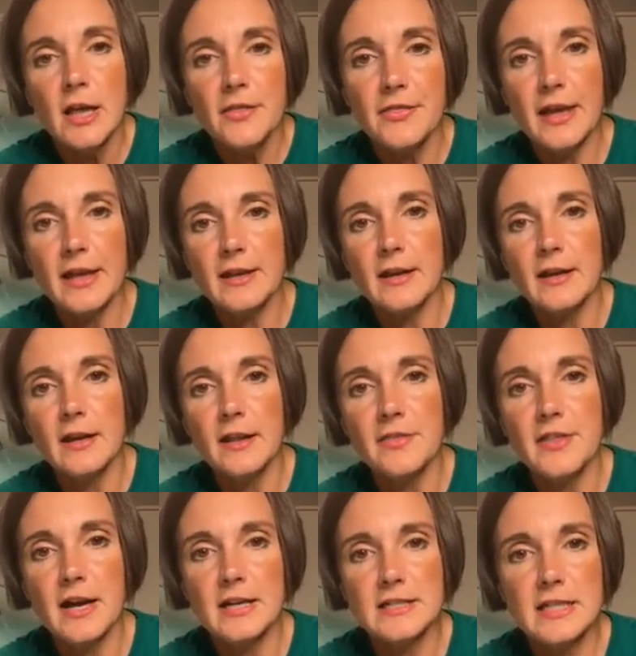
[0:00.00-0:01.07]
then
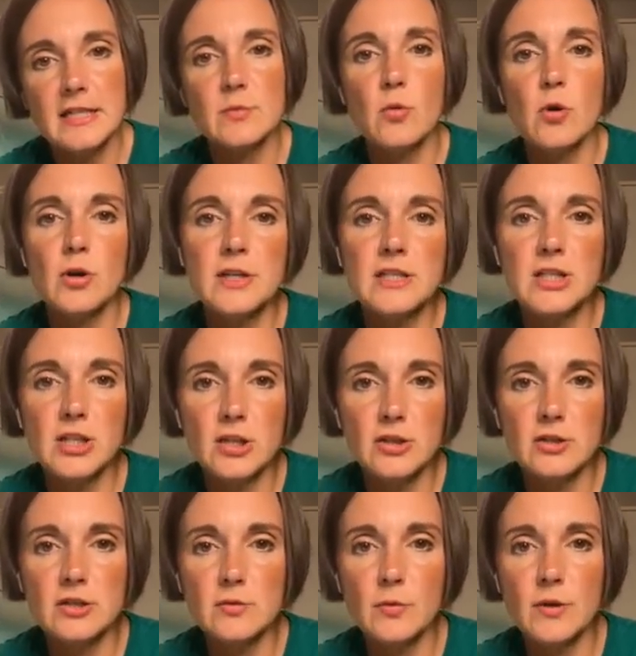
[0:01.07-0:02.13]
that is what is
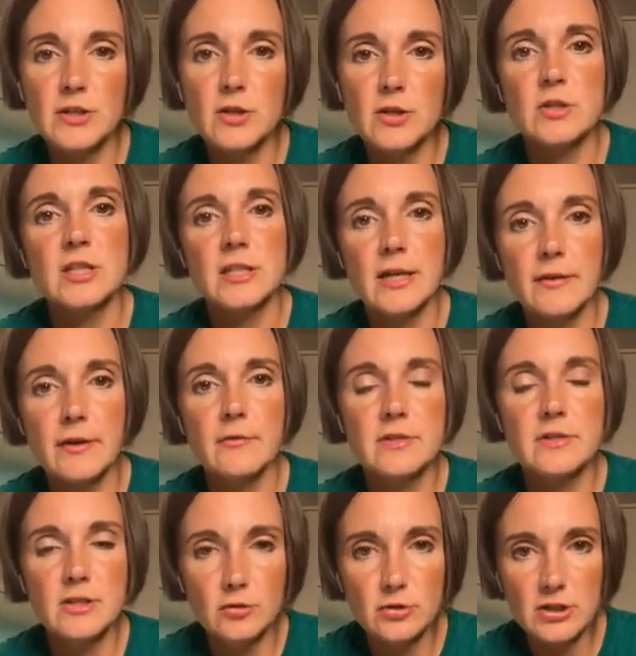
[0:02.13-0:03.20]
used when you're stirring a
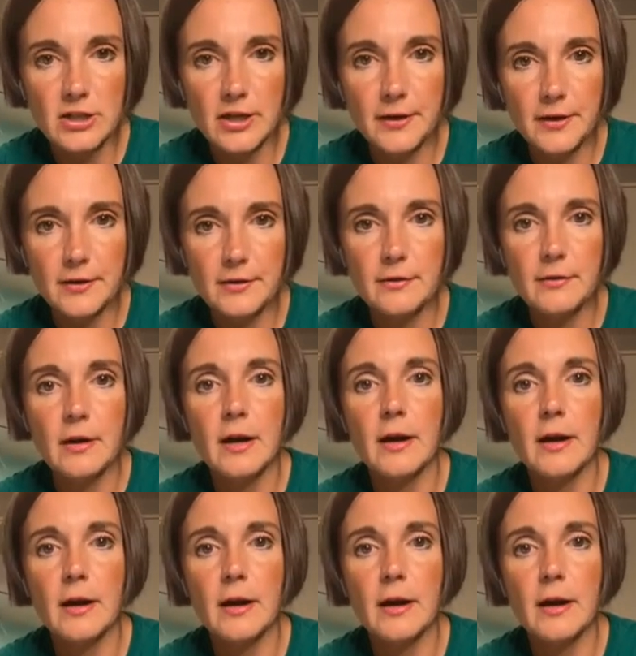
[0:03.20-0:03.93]
risotto